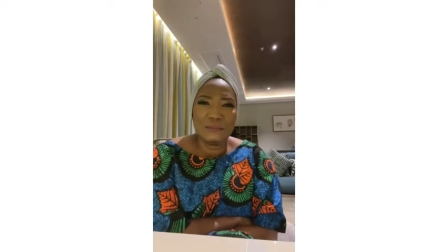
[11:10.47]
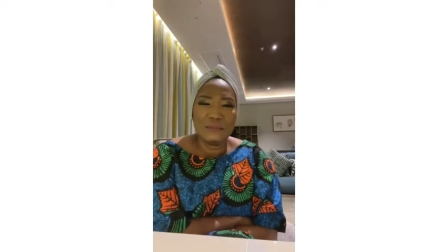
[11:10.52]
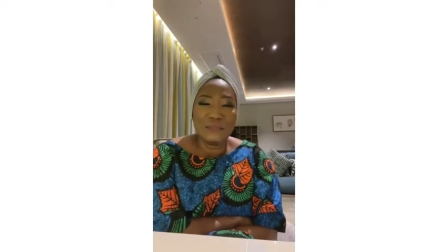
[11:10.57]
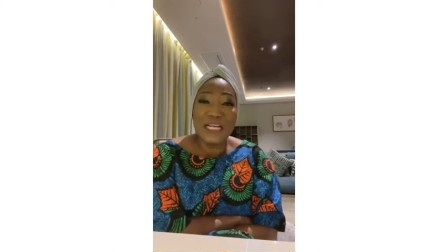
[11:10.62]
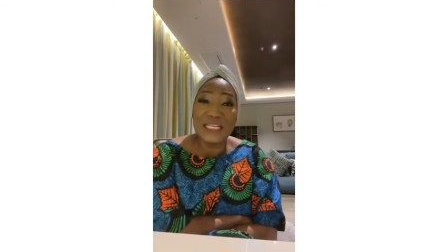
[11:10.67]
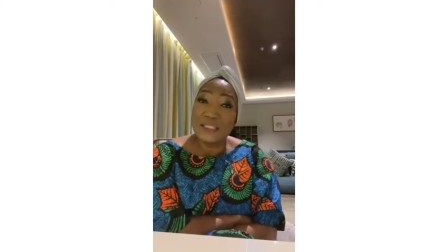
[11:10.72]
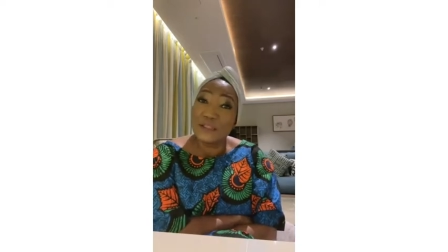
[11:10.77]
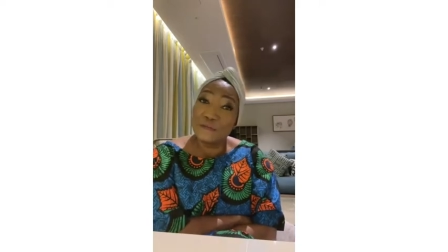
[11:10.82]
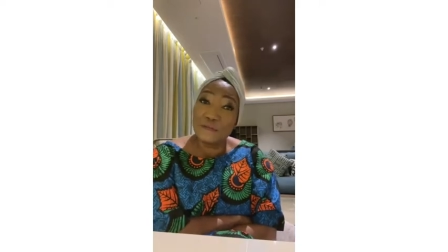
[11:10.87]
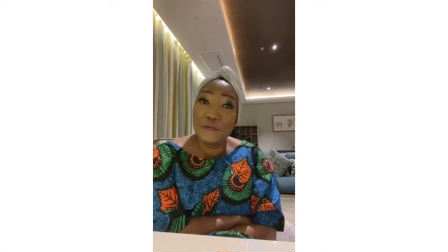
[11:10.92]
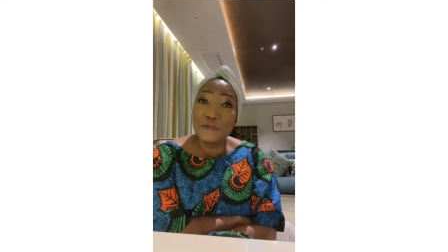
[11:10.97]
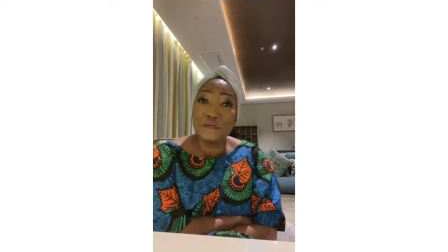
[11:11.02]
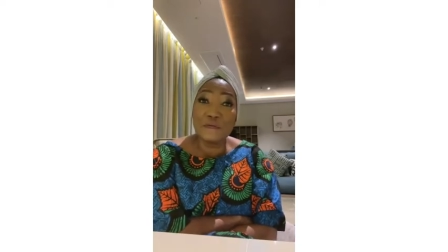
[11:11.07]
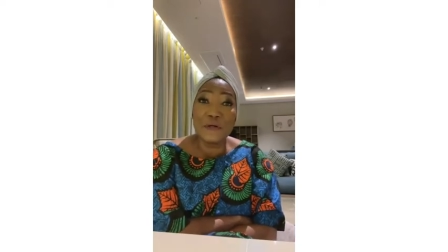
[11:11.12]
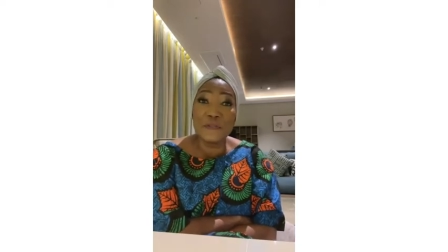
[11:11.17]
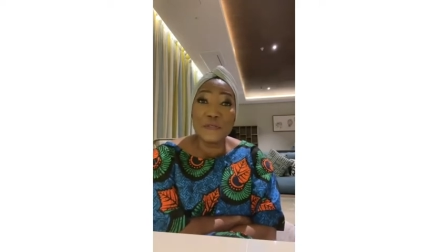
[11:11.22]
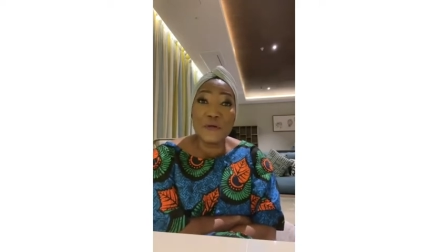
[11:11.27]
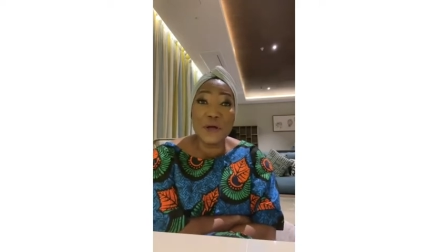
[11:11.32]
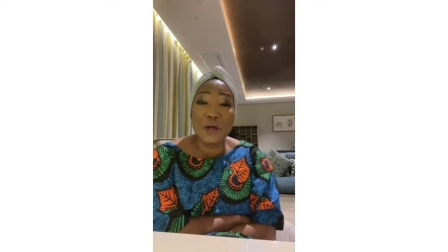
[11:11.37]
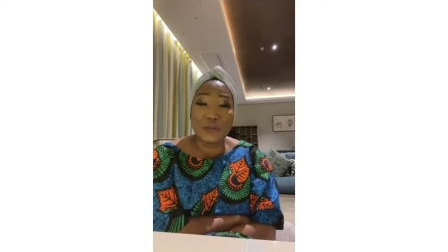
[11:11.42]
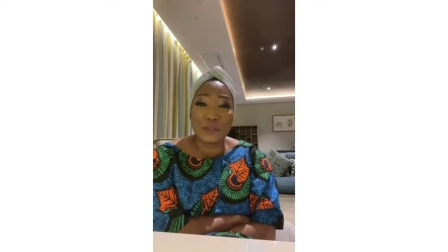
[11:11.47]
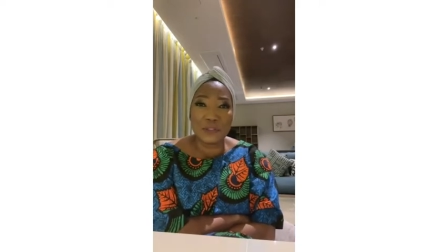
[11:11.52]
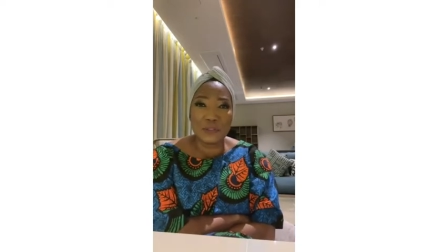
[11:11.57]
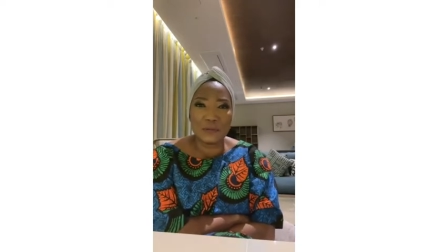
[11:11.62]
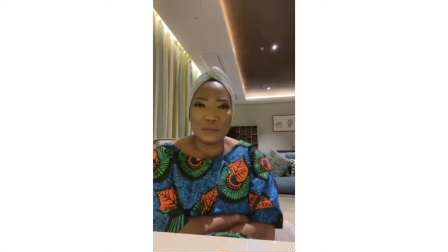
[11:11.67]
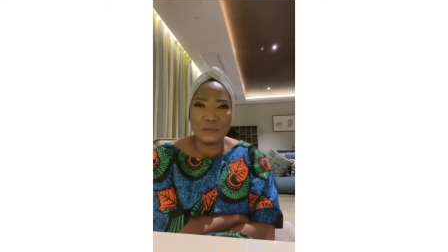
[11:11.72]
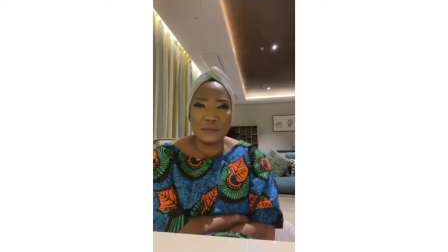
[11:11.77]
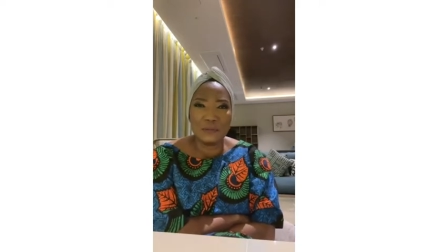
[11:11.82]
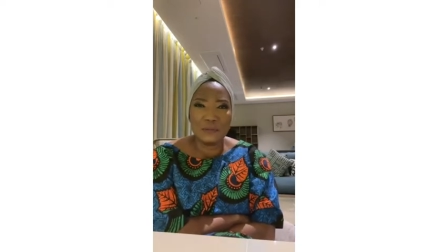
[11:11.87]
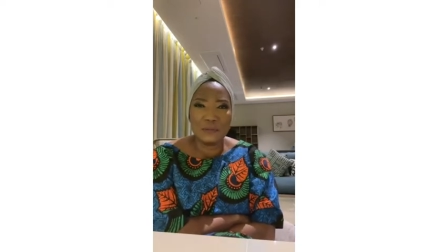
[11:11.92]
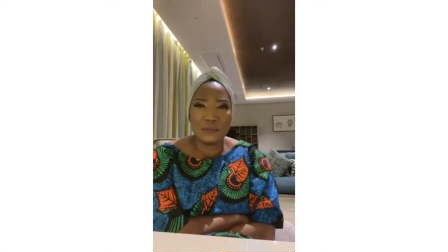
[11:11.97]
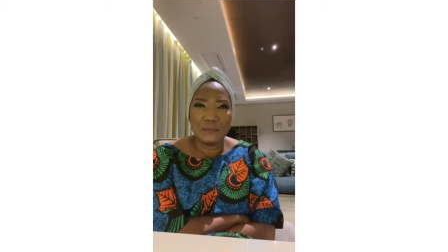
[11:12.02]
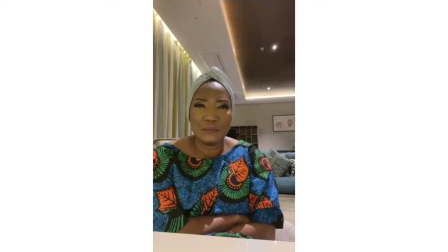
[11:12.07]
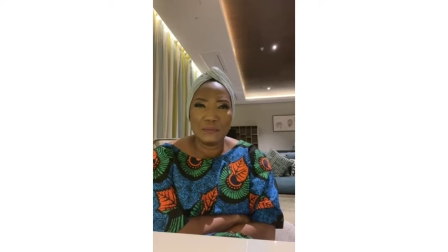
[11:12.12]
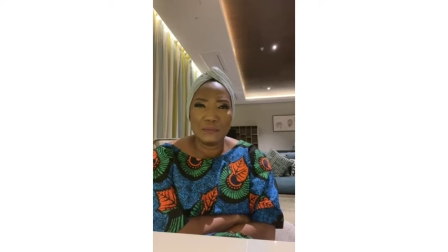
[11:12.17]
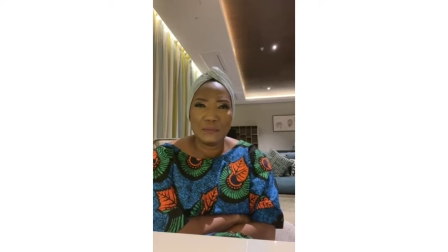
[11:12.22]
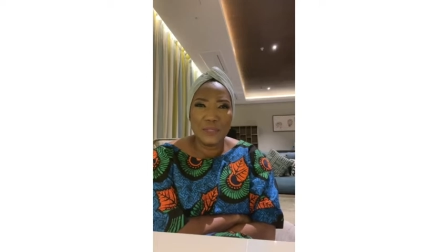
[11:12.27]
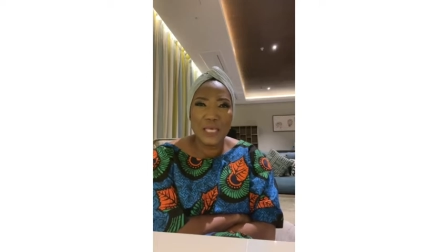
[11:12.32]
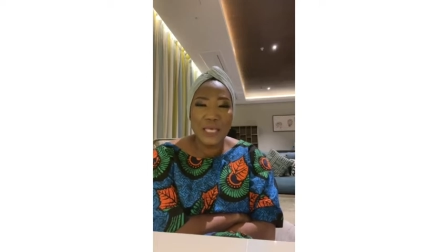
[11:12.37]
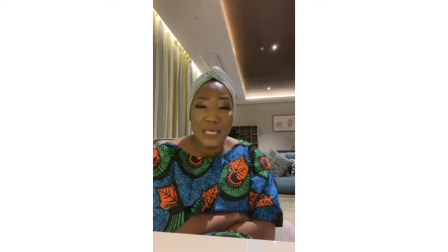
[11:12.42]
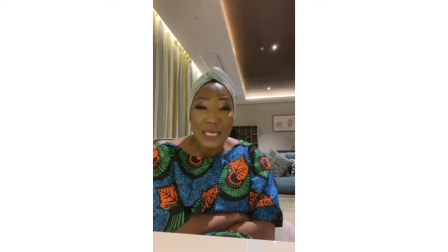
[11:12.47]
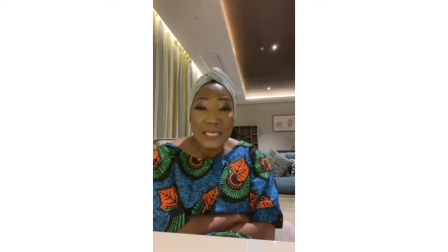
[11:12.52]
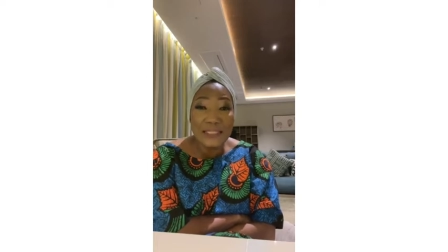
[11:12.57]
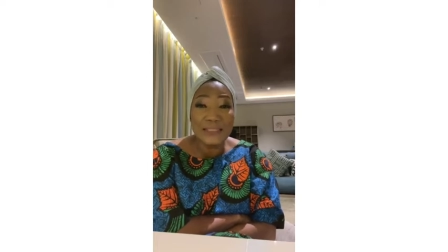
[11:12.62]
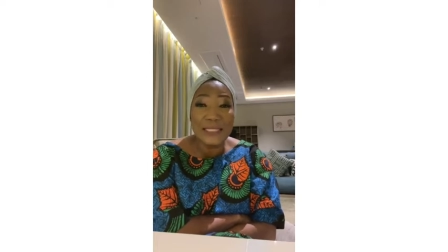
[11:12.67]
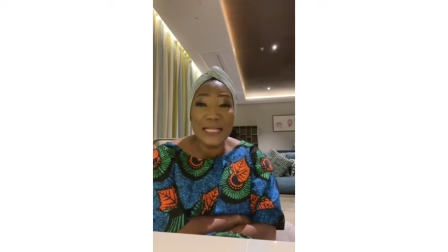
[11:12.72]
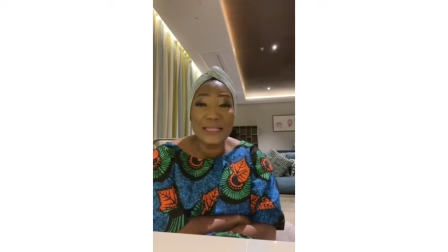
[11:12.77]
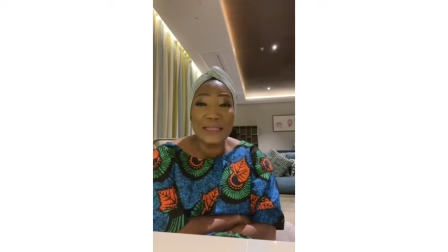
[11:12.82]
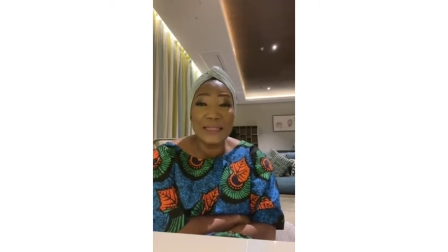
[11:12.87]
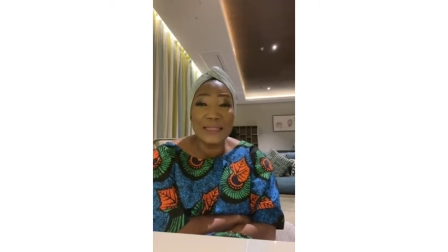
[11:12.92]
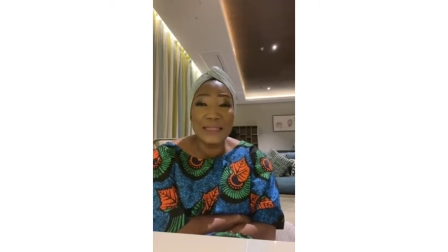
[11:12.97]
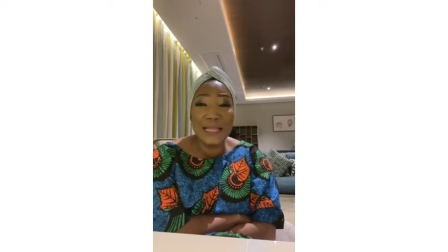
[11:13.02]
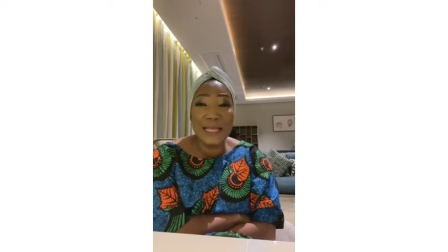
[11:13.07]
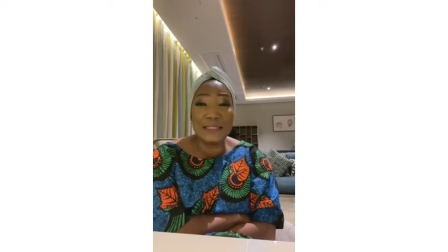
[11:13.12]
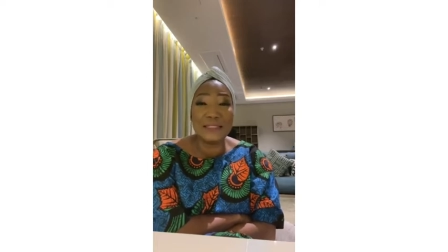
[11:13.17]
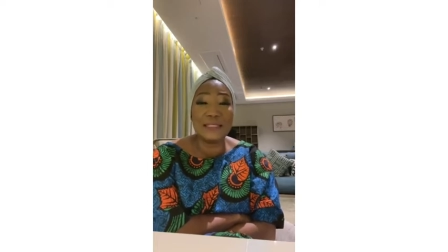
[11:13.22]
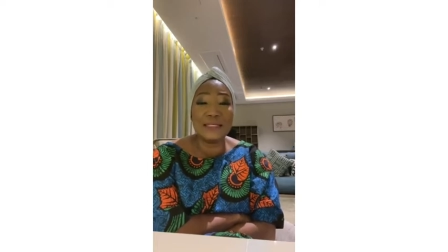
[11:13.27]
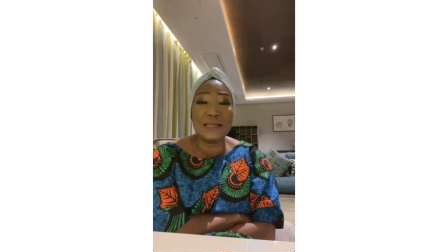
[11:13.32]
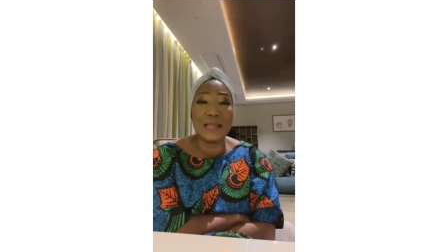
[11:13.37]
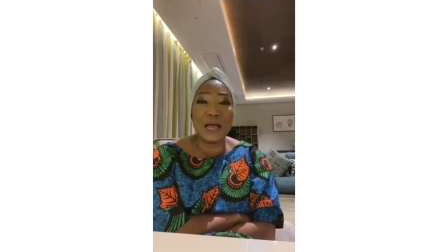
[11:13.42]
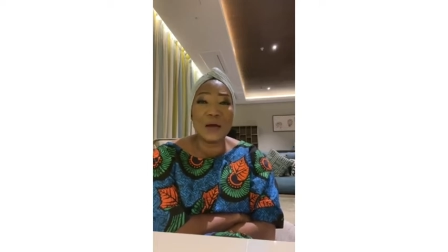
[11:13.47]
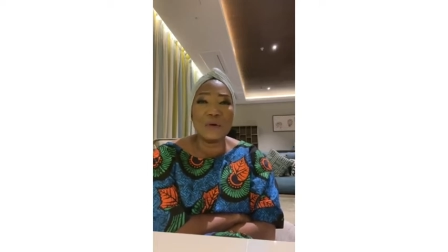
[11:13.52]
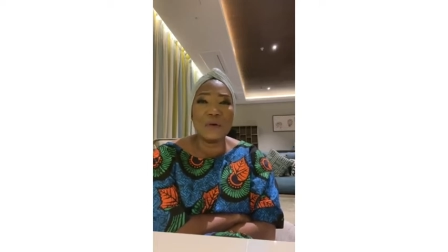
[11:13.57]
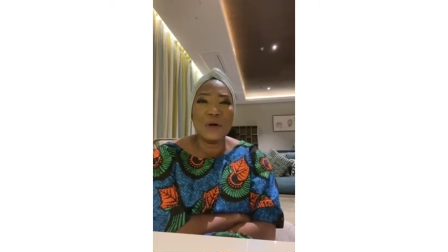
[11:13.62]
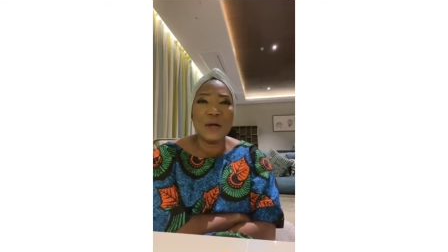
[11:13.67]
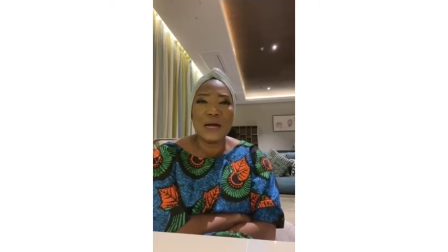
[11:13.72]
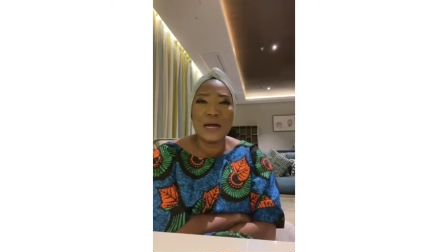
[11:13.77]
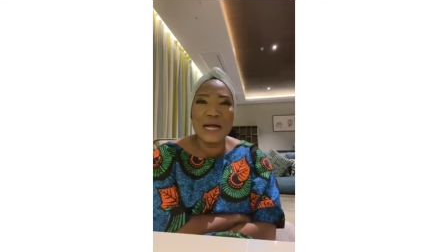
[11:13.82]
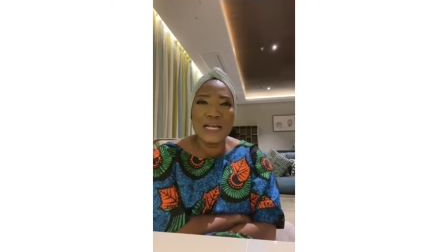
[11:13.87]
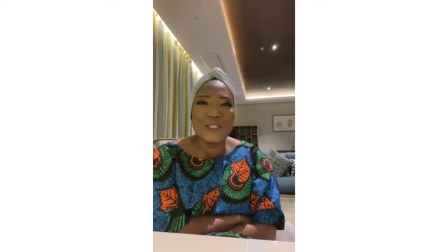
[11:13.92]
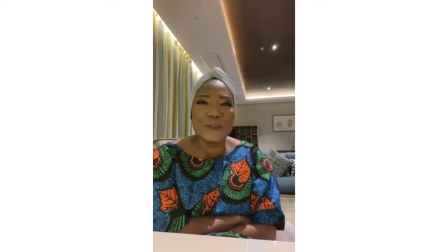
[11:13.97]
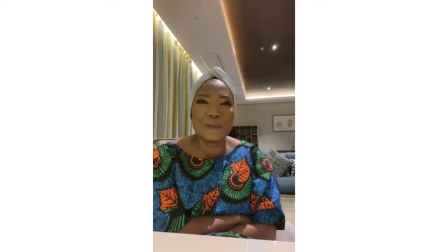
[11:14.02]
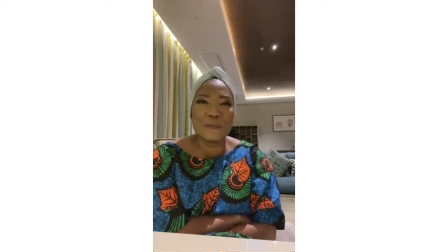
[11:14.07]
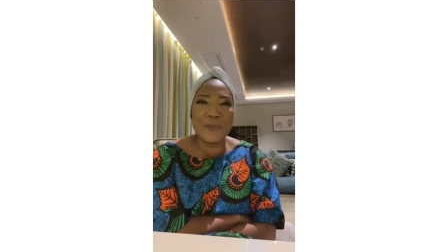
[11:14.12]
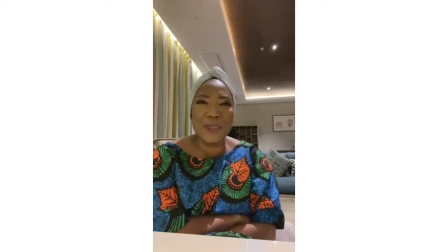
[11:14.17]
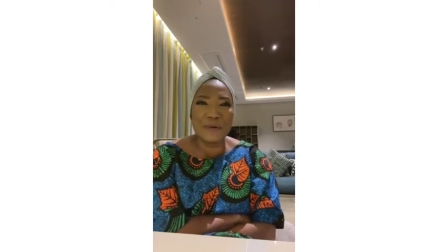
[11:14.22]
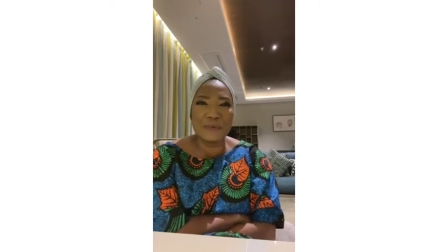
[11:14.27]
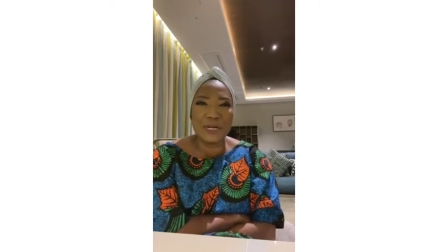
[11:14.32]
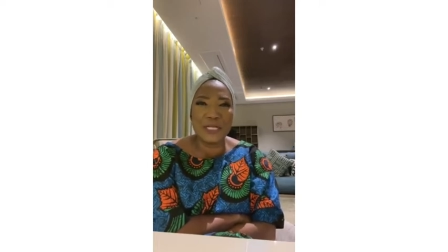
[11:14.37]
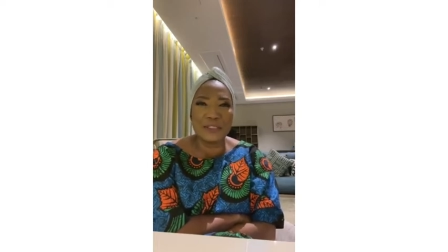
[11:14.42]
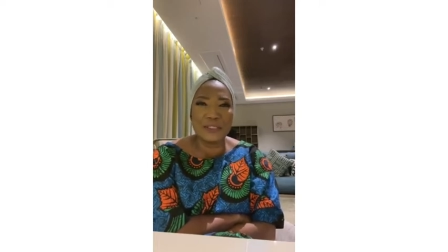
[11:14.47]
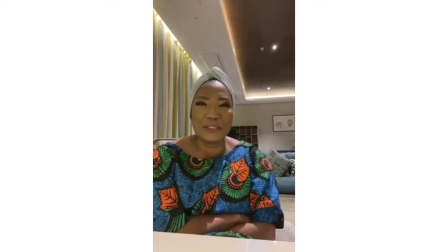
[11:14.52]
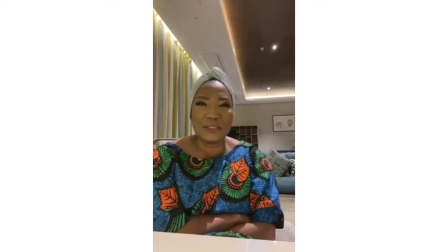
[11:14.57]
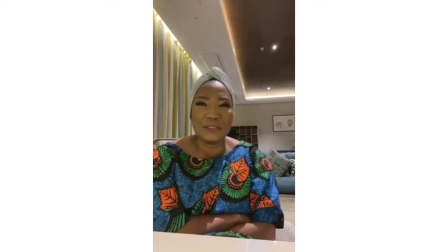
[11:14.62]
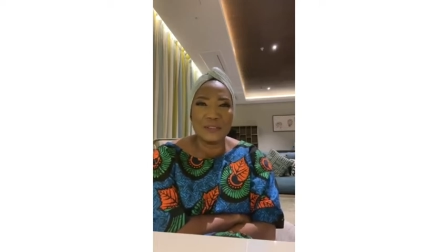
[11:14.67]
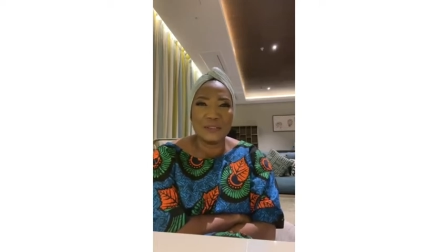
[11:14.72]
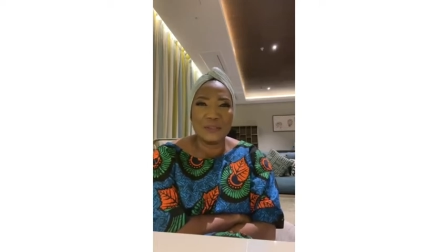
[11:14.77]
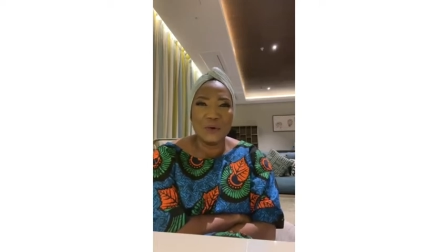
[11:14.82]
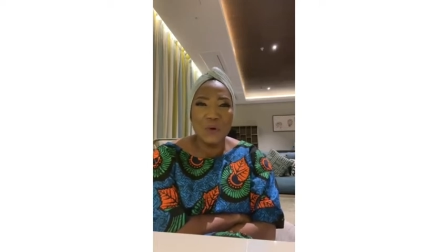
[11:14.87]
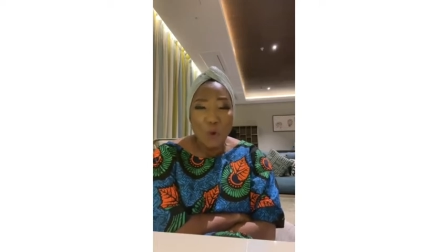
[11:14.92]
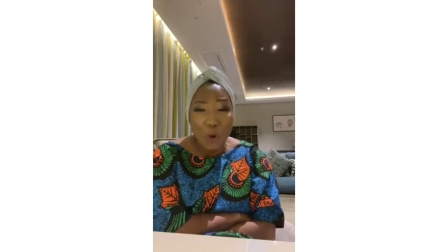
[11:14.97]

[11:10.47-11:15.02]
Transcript: That's a food for thought. In case that lady now has parents,